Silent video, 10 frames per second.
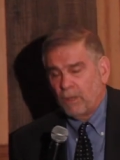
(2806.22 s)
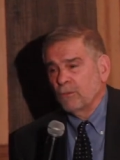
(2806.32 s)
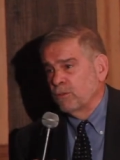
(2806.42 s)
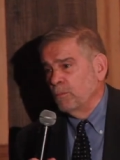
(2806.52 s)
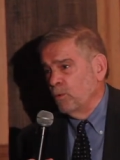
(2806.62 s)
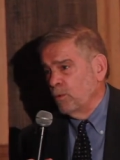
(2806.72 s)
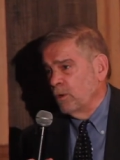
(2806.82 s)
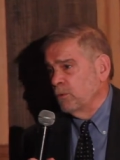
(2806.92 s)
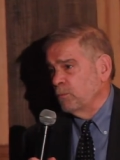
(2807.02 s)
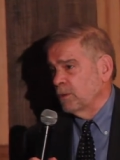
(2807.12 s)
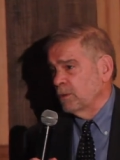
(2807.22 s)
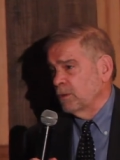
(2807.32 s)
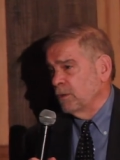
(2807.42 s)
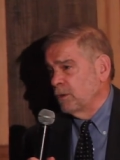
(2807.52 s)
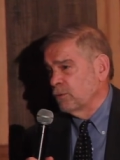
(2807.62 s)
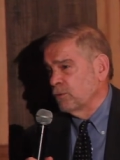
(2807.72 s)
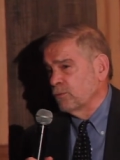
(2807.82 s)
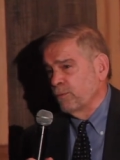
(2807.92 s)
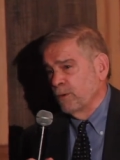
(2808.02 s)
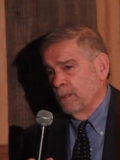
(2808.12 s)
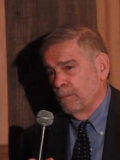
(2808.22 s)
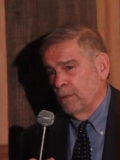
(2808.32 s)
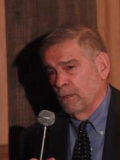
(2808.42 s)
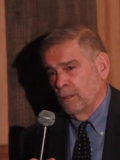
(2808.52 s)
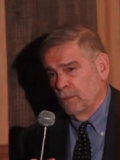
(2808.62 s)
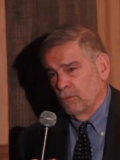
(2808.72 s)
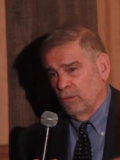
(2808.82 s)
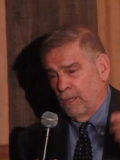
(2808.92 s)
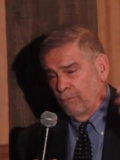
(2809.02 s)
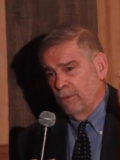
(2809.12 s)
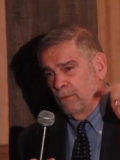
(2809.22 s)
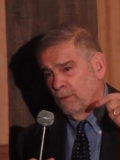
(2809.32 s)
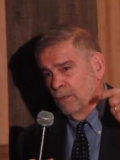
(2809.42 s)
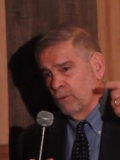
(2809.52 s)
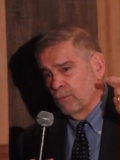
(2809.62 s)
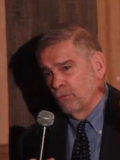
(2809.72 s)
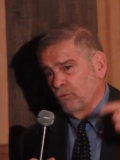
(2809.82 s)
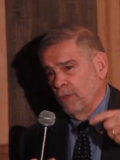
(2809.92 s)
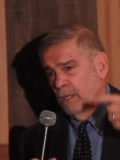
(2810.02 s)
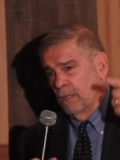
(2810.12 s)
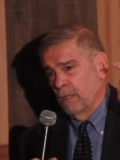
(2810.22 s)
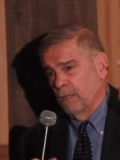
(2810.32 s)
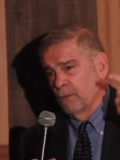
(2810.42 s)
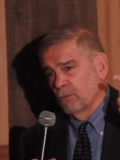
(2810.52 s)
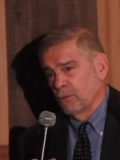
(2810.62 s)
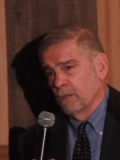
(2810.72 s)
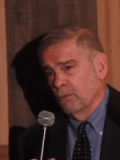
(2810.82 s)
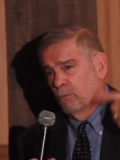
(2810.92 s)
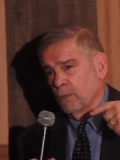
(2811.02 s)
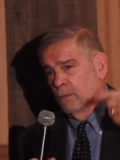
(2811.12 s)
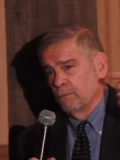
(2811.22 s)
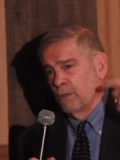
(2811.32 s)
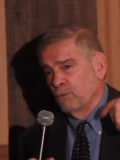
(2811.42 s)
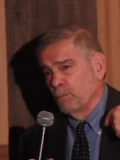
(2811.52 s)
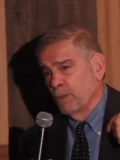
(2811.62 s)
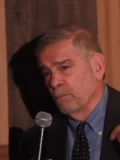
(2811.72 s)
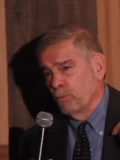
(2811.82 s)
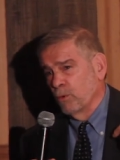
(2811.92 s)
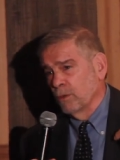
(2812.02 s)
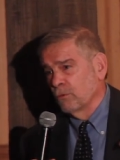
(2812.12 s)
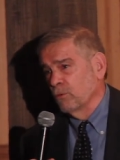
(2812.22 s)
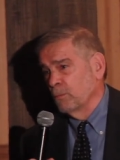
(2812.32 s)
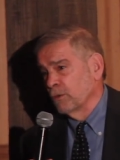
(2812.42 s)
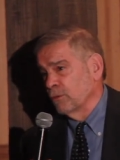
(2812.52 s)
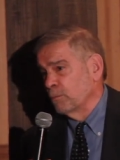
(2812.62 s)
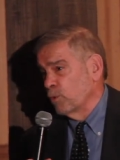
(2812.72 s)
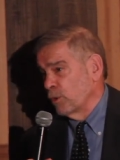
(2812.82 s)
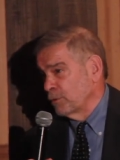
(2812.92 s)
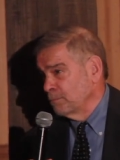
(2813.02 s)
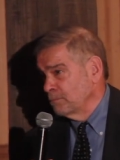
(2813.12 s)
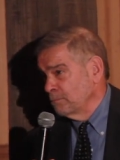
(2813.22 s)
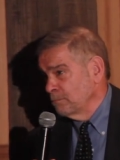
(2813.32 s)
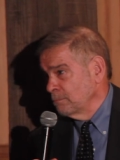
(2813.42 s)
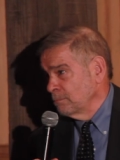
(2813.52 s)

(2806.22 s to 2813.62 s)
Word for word: the Muslim world, what the largest phenomenon is, everything Christianity has gotten rid of has been imported to the Muslim world.